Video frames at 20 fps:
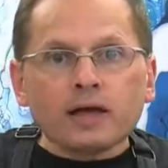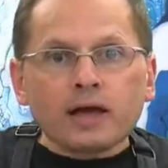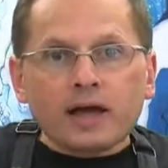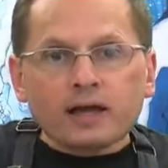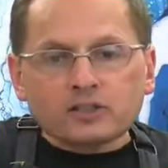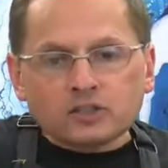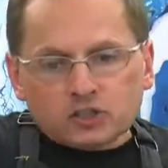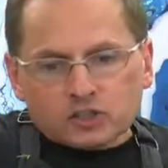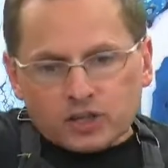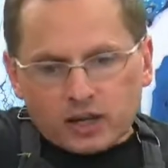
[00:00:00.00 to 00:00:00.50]

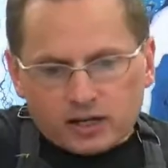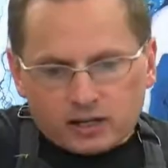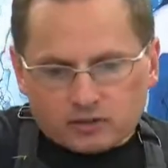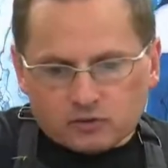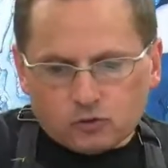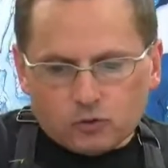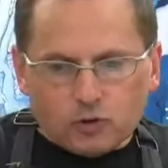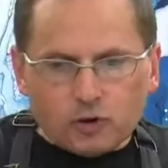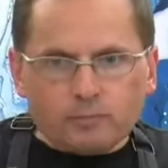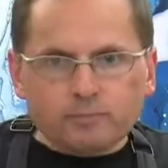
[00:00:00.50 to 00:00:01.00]
and just kind of
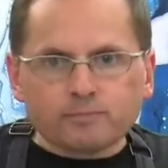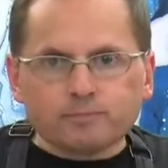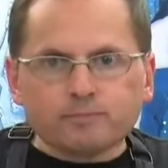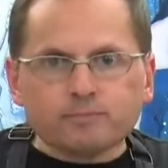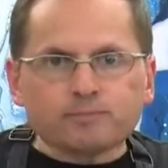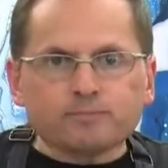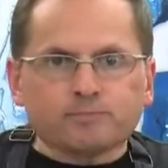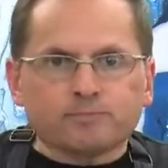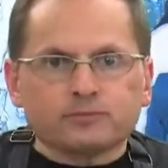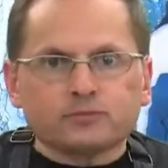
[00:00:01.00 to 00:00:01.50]
do a
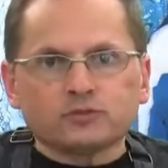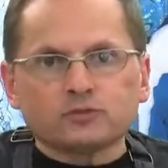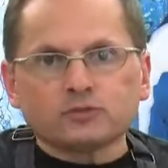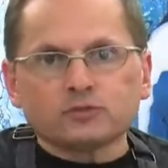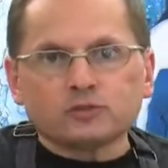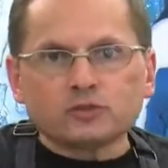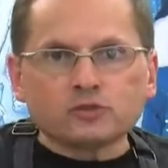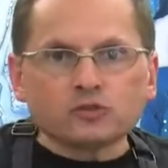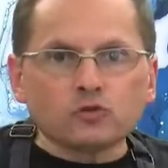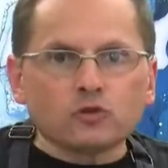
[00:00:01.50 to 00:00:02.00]

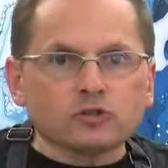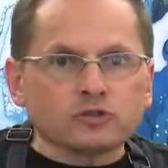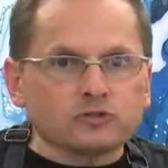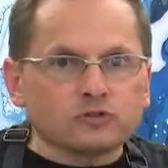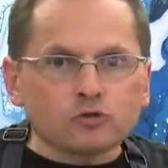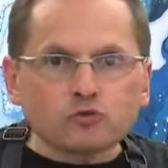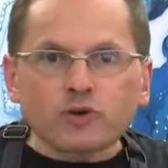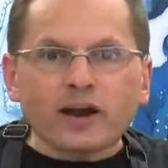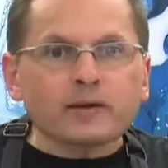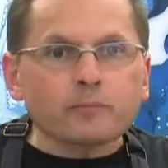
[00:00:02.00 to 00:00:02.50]

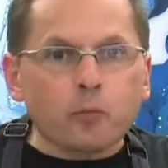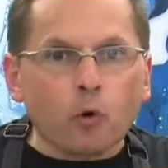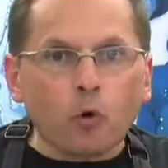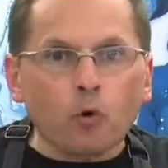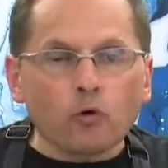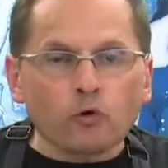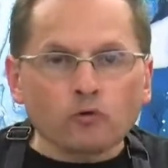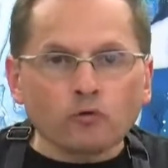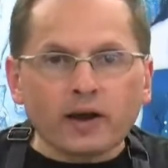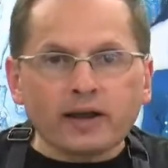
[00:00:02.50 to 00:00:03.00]
direct
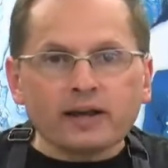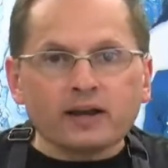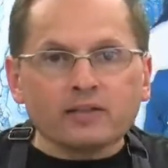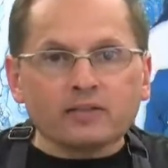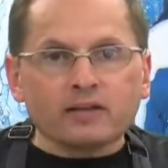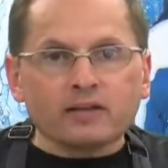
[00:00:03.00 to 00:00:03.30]
pour right on